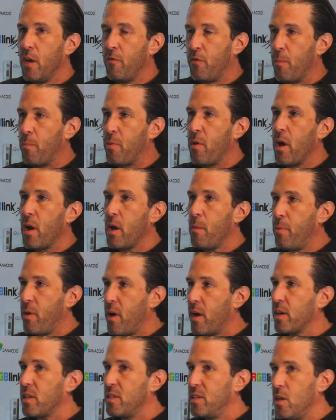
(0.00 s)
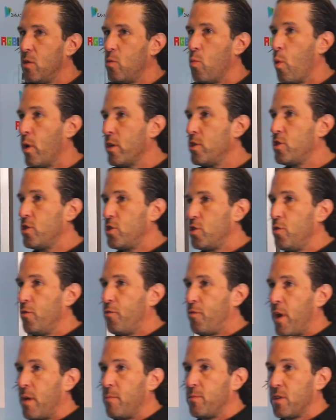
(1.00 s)
If your prior product did 1 to 2
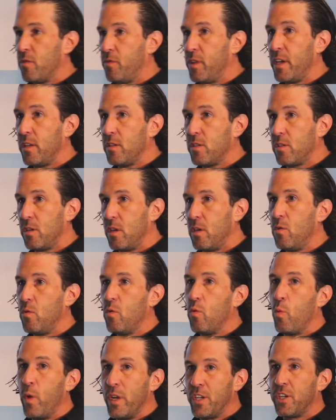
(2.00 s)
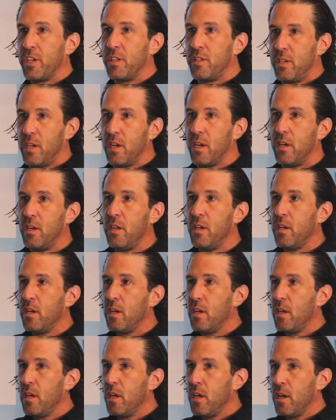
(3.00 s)
frames of latency, which it did,
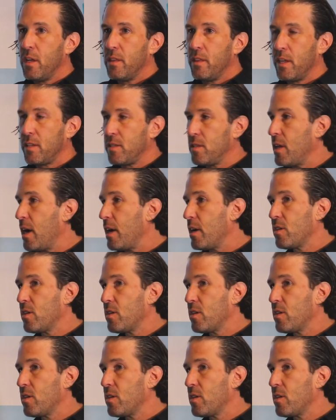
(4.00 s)
that's not